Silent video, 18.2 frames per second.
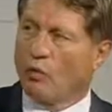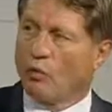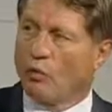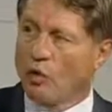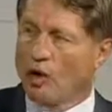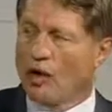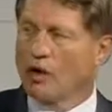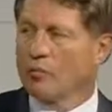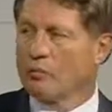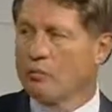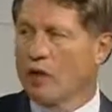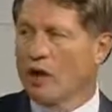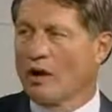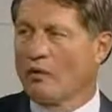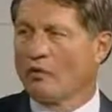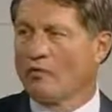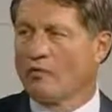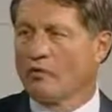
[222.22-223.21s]
one of the
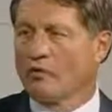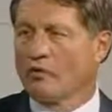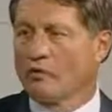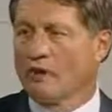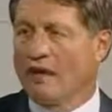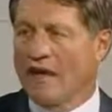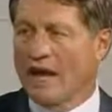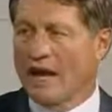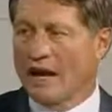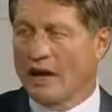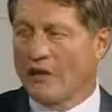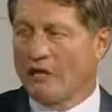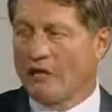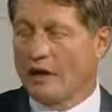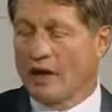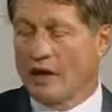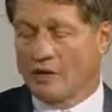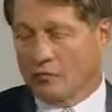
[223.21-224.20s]
problems we
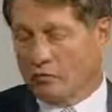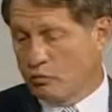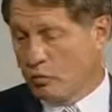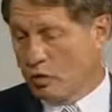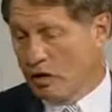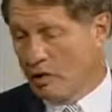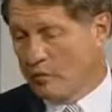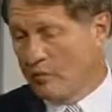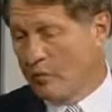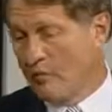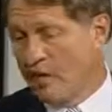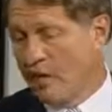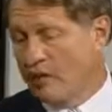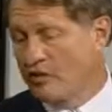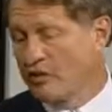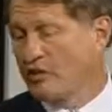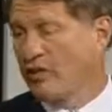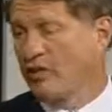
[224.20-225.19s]
have, and one of the
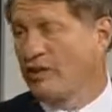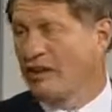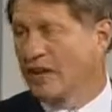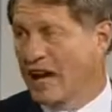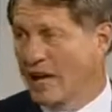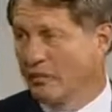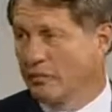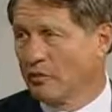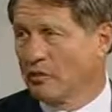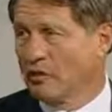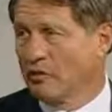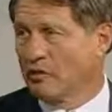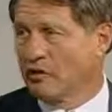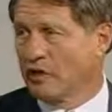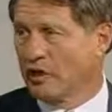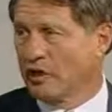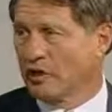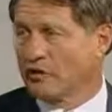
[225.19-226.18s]
functions of
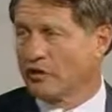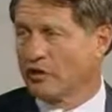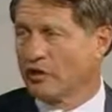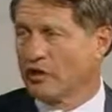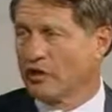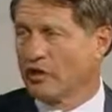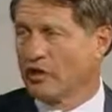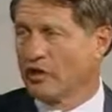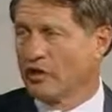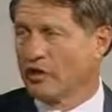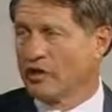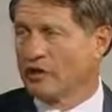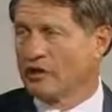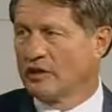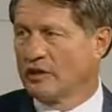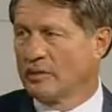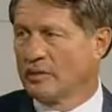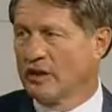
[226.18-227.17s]
adaptogens, is
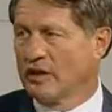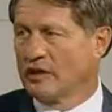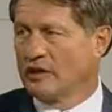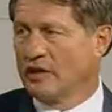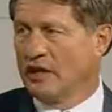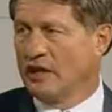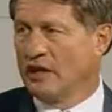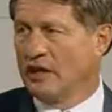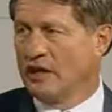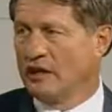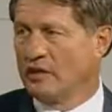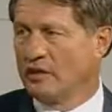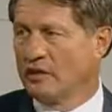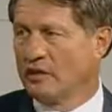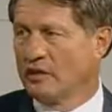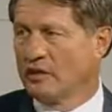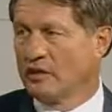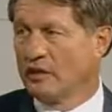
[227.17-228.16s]
to
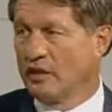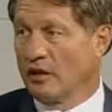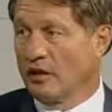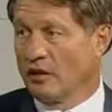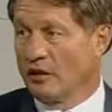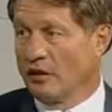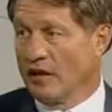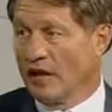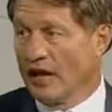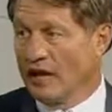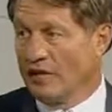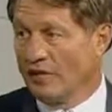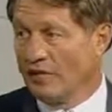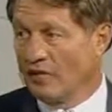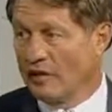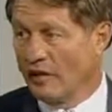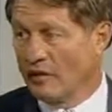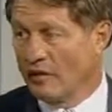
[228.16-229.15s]
maintain
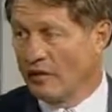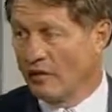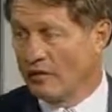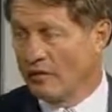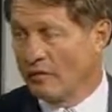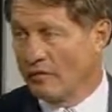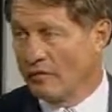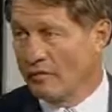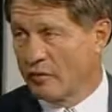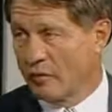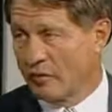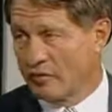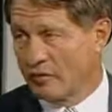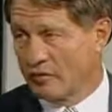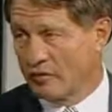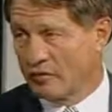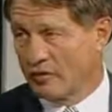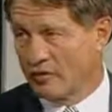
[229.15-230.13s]
life
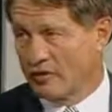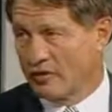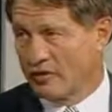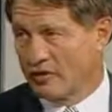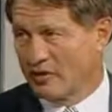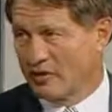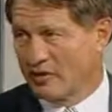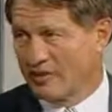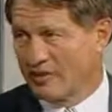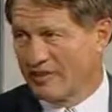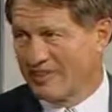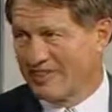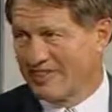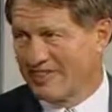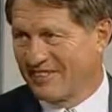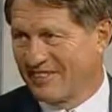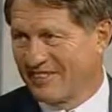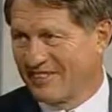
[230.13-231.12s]
first.
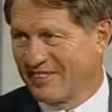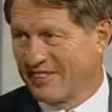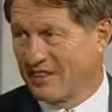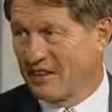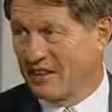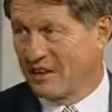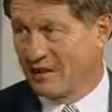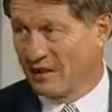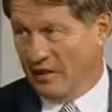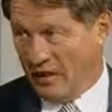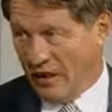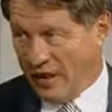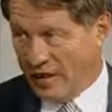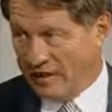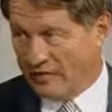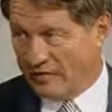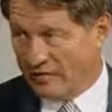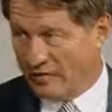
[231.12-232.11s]

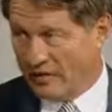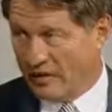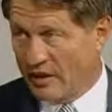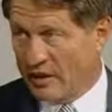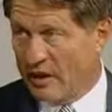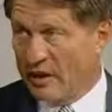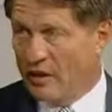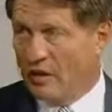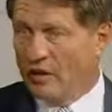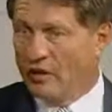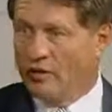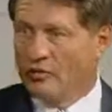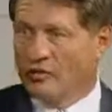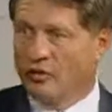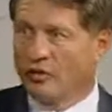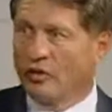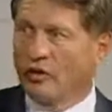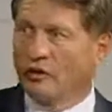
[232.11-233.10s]
Life.
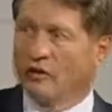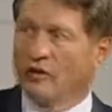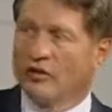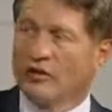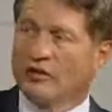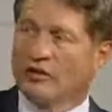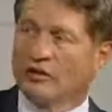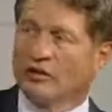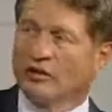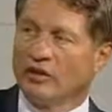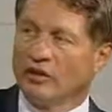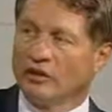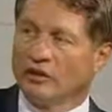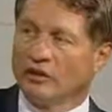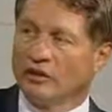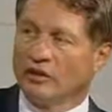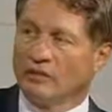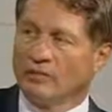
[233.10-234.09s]
So the
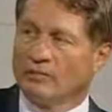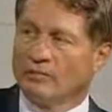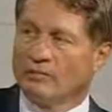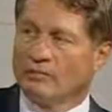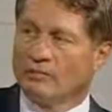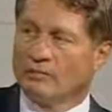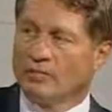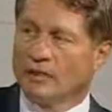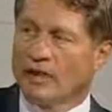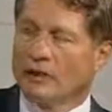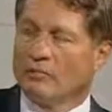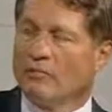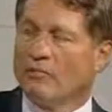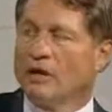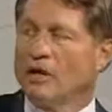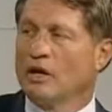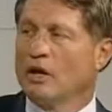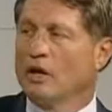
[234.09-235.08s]
liver,
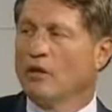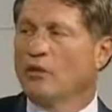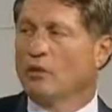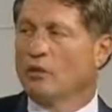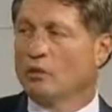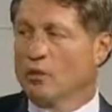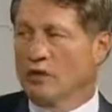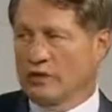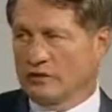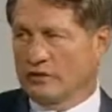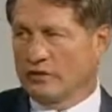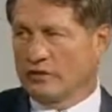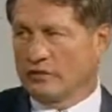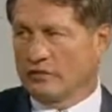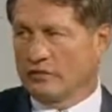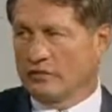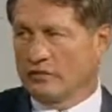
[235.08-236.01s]
being overworked,